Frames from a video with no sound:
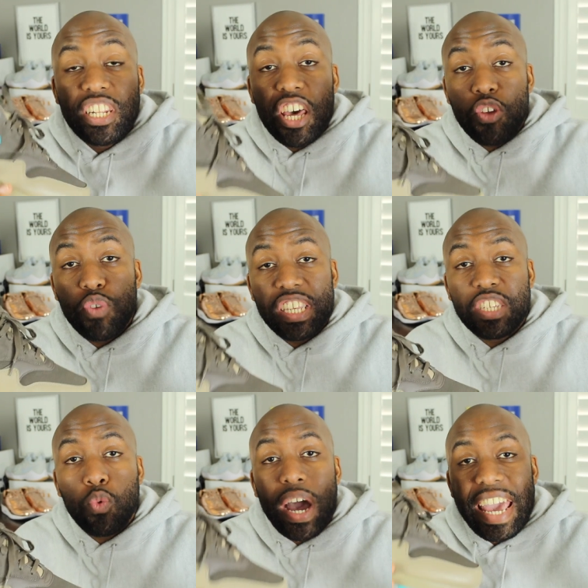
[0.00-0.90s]
another
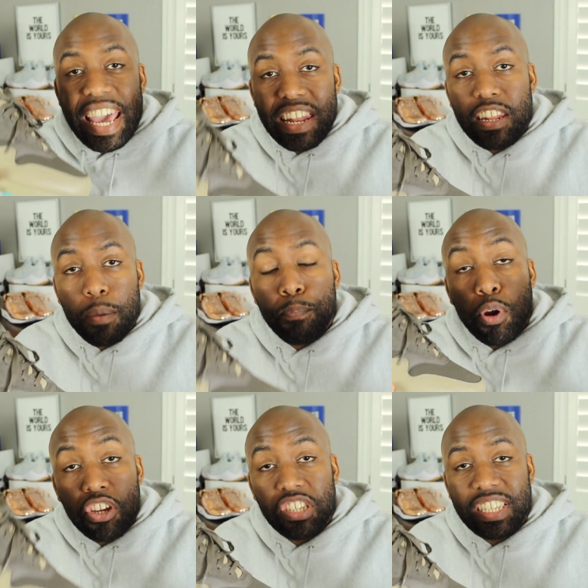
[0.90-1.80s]
reason why I ended up
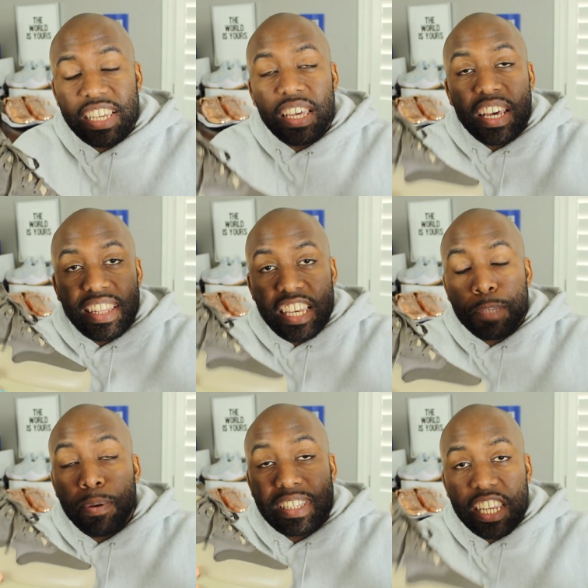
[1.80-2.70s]
purchasing
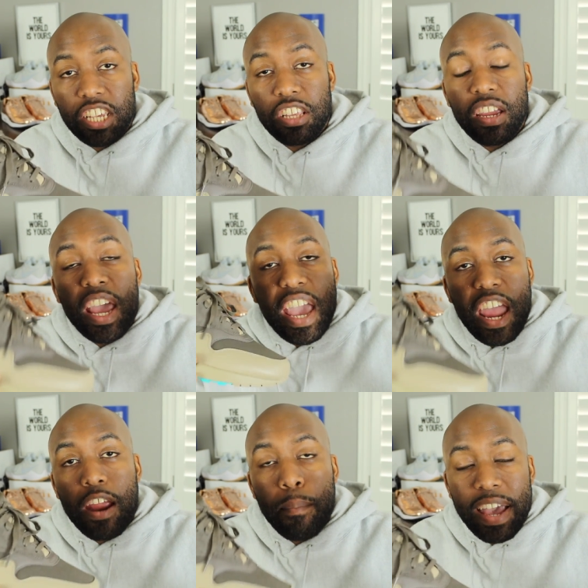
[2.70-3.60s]
this particular
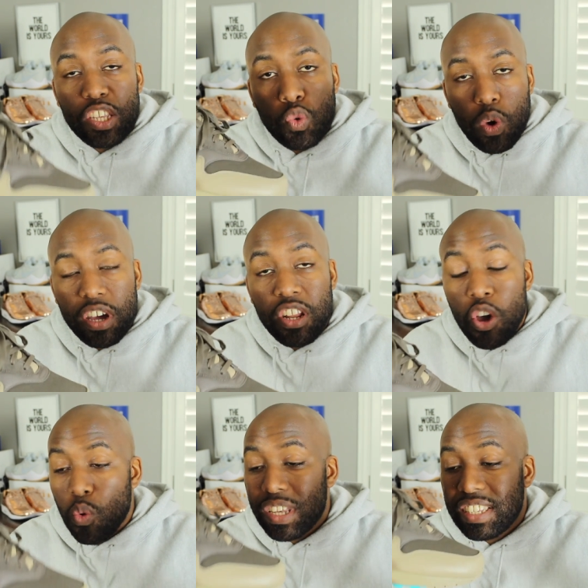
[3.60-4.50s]
Air Max 1
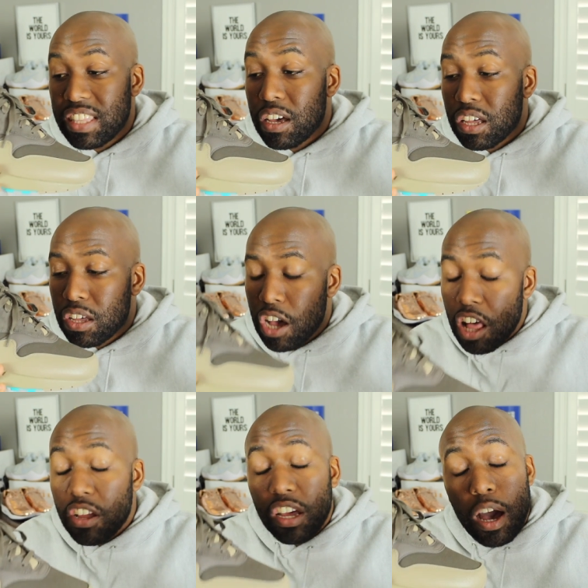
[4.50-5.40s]
was the
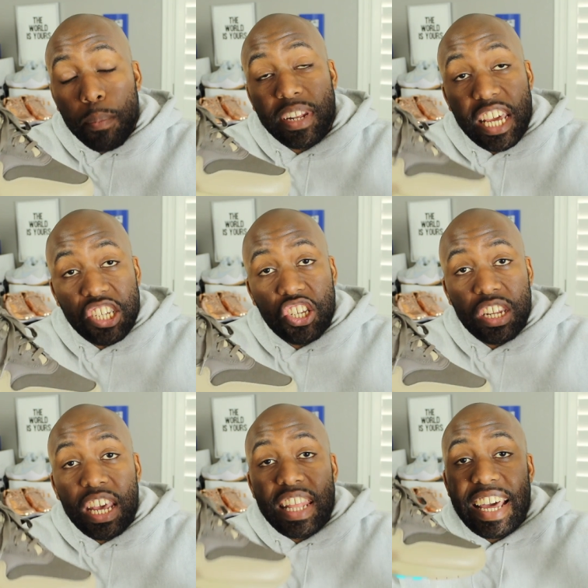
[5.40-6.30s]
color
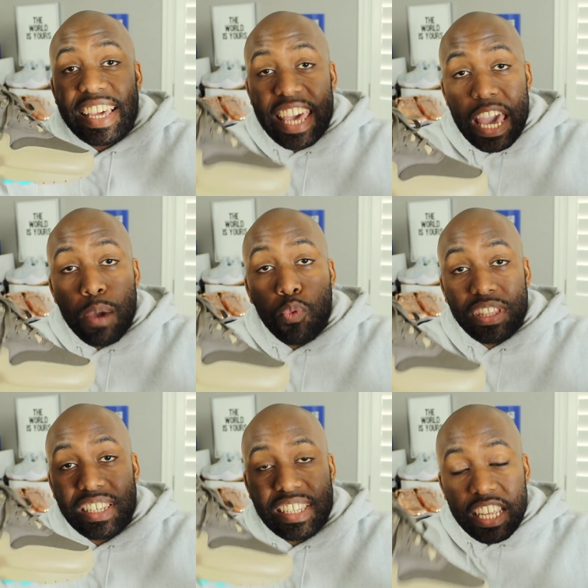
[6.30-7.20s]
combination that came
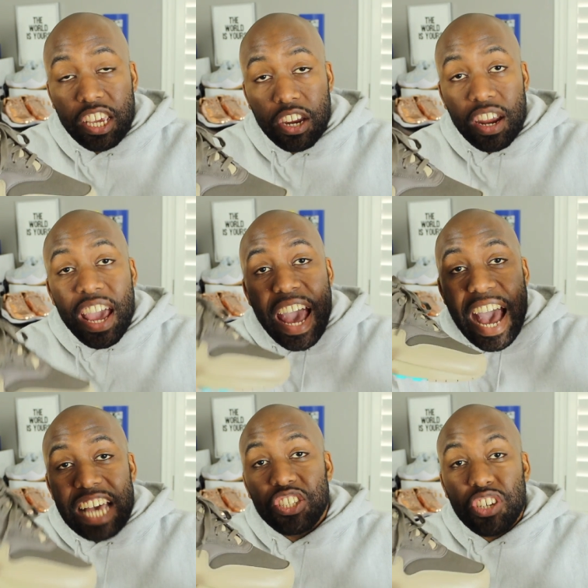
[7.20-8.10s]
with the sneaker.
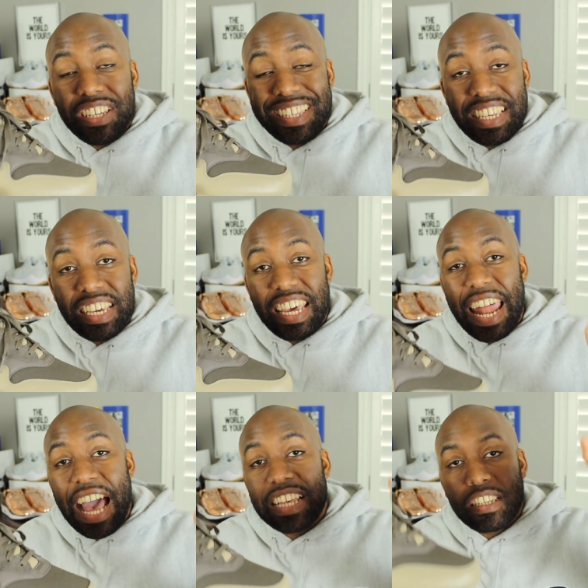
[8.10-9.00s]
As you can see, it
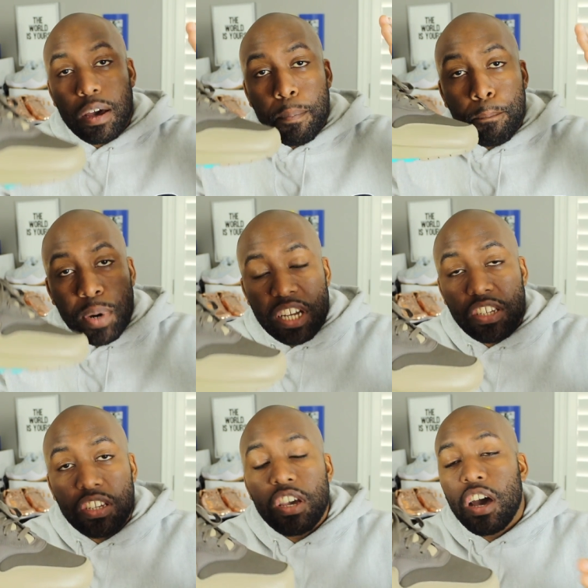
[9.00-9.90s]
has a bunch